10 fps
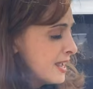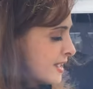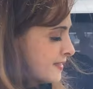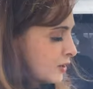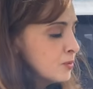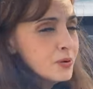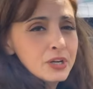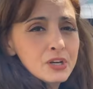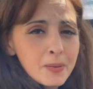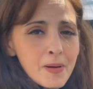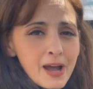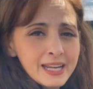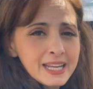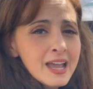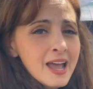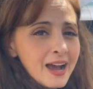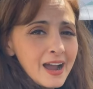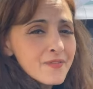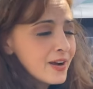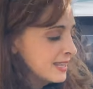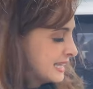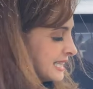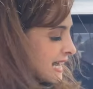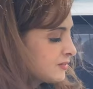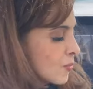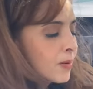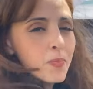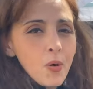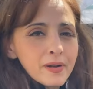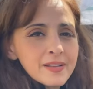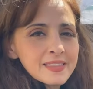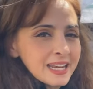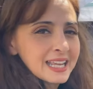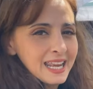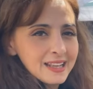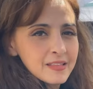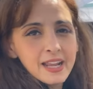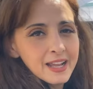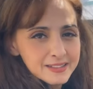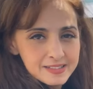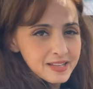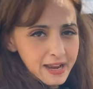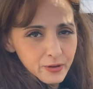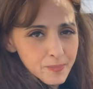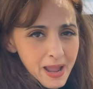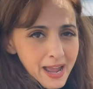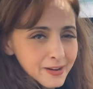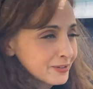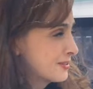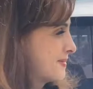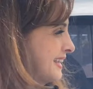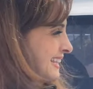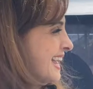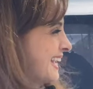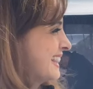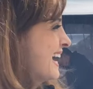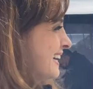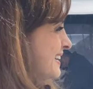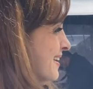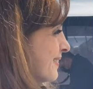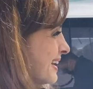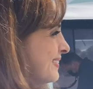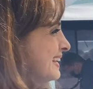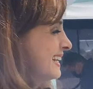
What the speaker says: that you put in your body, I find that that's more important than getting, like, a designer bag or something like that. You know what I mean?